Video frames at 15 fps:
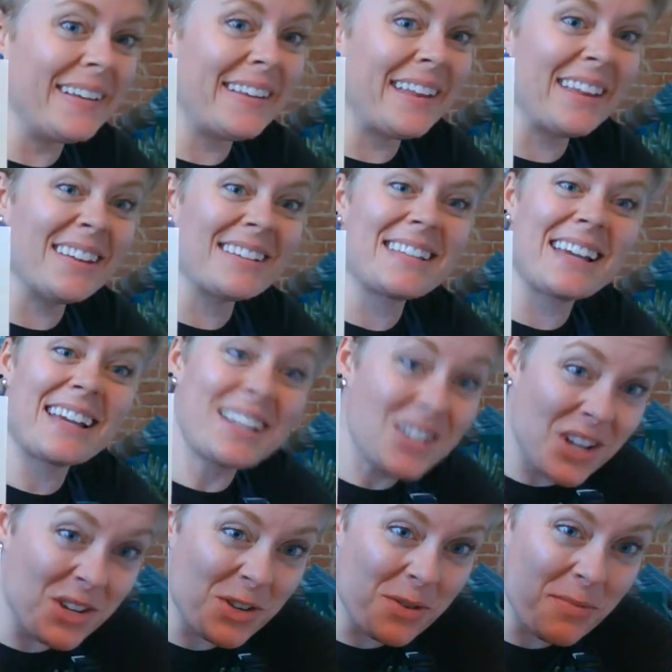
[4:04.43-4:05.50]
It looks like a
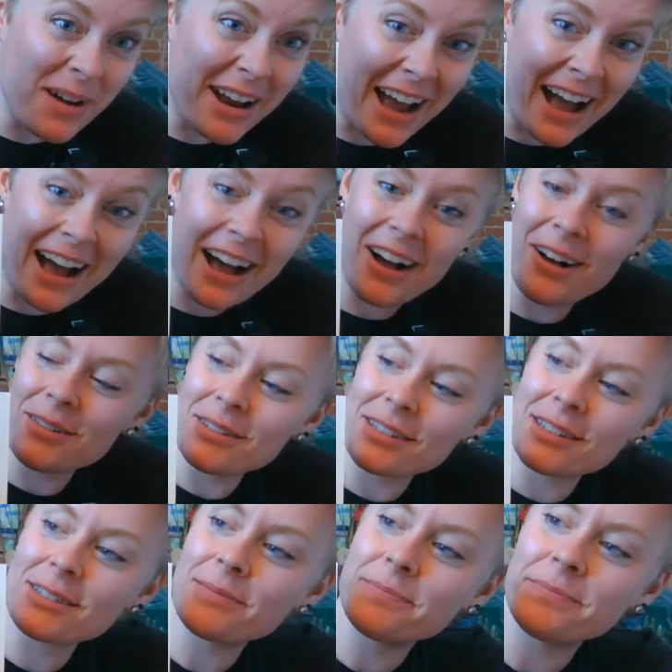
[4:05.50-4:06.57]
gingerbread
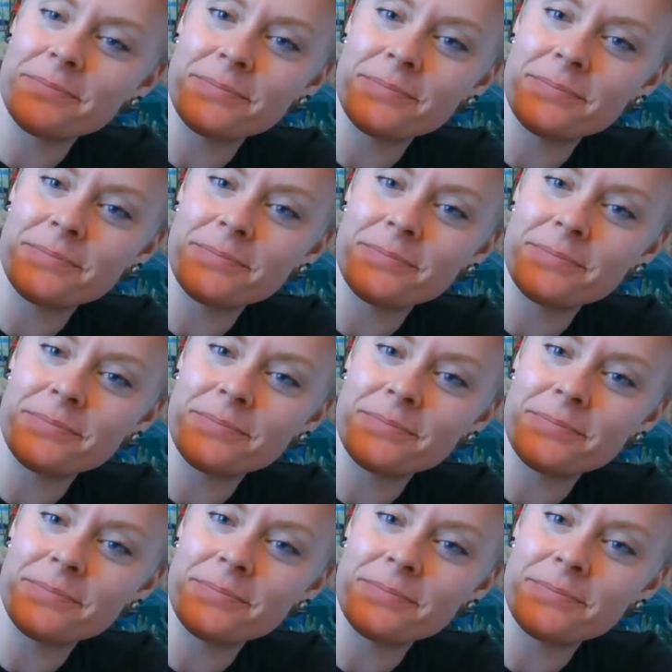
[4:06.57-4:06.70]
house.